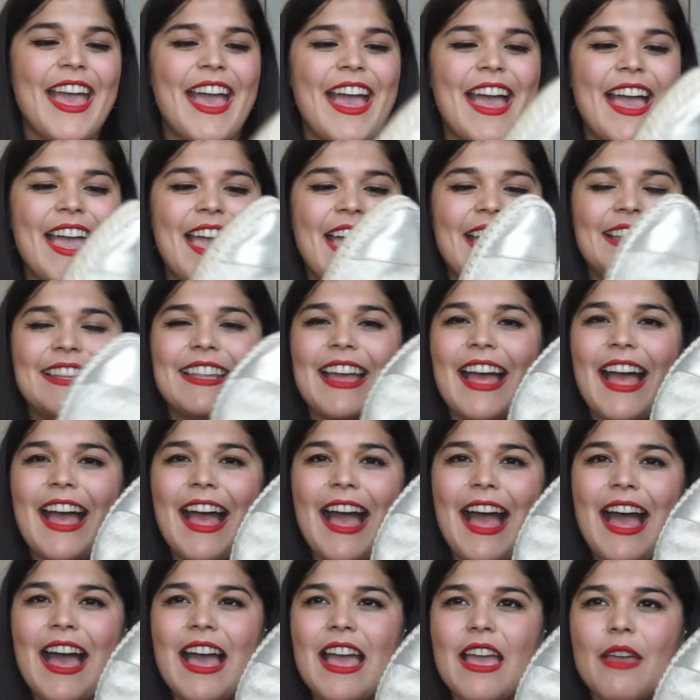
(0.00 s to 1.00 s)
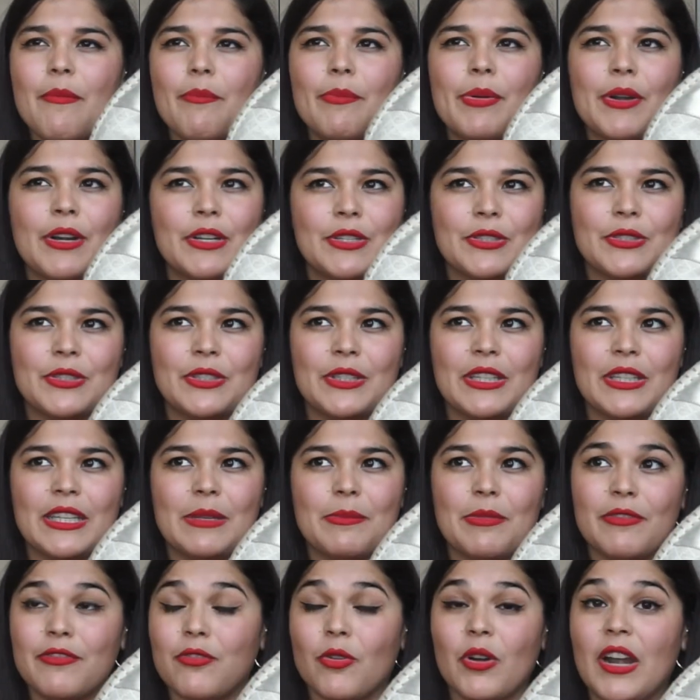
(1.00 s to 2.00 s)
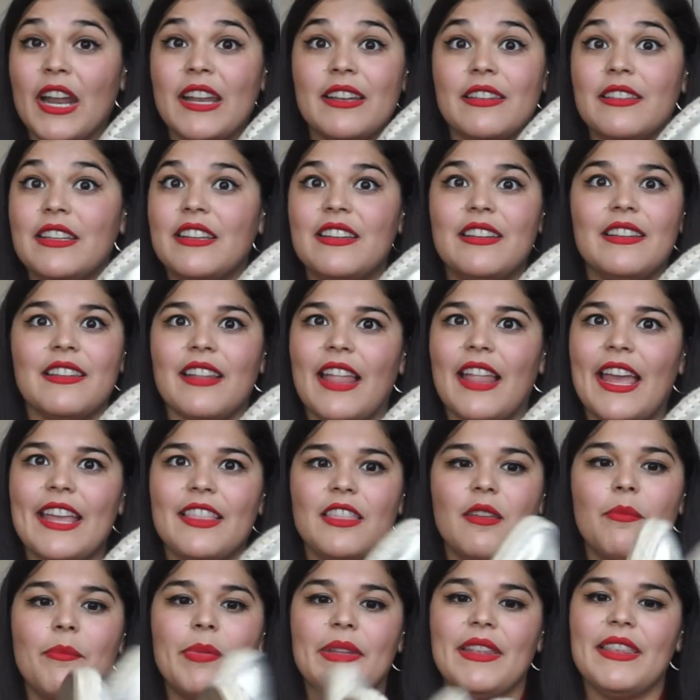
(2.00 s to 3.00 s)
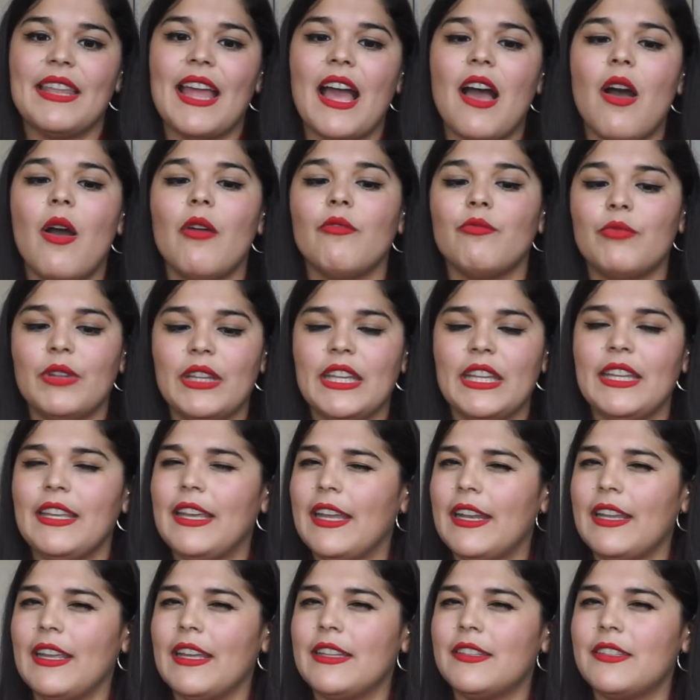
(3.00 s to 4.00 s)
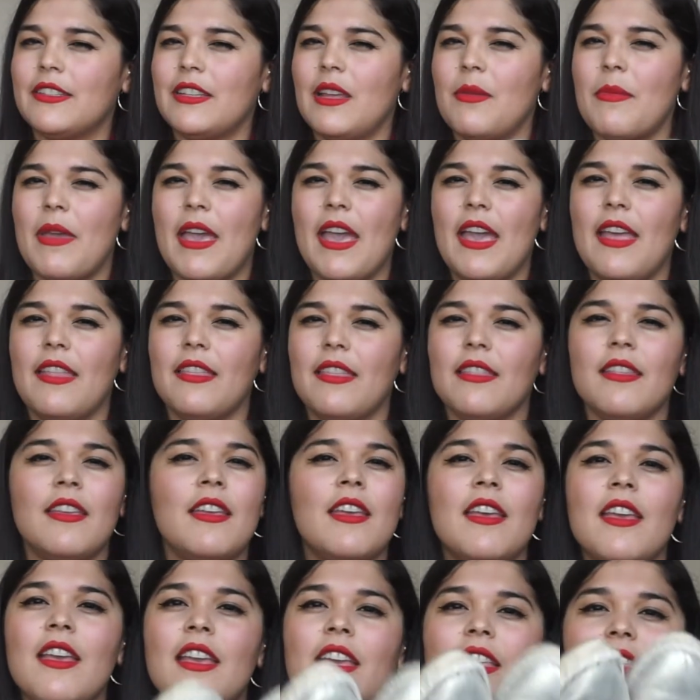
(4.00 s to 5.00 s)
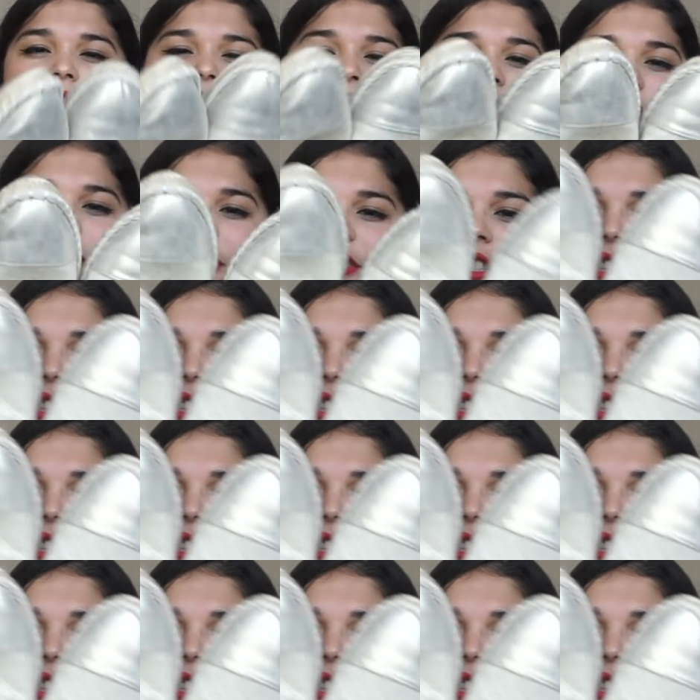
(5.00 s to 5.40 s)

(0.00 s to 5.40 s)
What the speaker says: And I personally beforehand didn't like them, but now I'm really getting into them. And these are